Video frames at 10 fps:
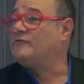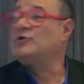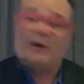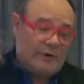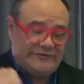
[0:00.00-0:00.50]
of you
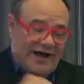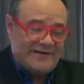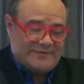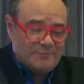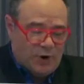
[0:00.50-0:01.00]
and I want to
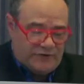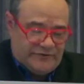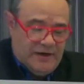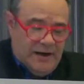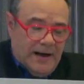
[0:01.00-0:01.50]
sign some
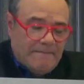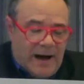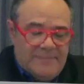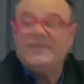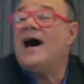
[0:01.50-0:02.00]
books. Good.
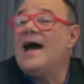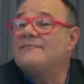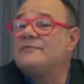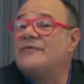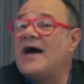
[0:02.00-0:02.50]
But I
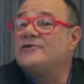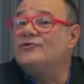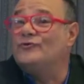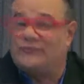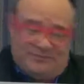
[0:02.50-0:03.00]
have some thank
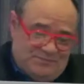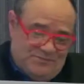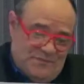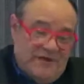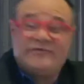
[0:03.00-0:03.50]
yous,
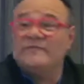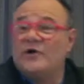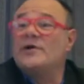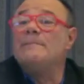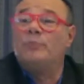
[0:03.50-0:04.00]
some
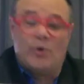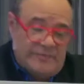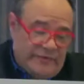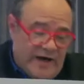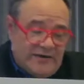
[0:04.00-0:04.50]
very
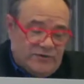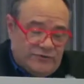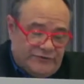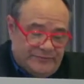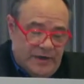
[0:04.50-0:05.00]
important thank
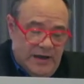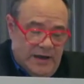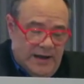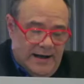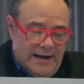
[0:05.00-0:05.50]
yous.
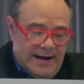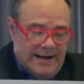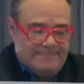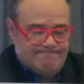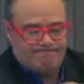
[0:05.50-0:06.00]

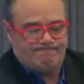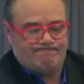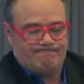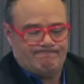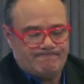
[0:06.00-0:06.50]
Uh,
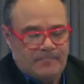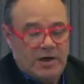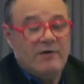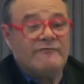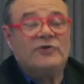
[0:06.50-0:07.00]

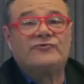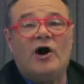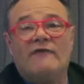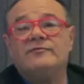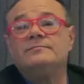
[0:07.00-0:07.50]
First
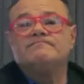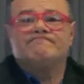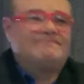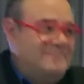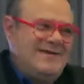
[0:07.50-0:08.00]
off,
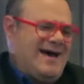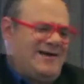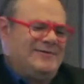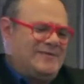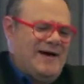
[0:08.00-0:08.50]
yeah, I
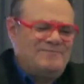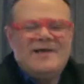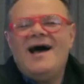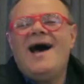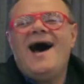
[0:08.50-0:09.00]
don't need
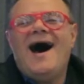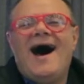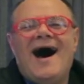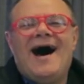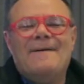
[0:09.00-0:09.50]

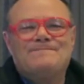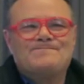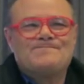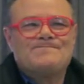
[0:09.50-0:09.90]
that. Um,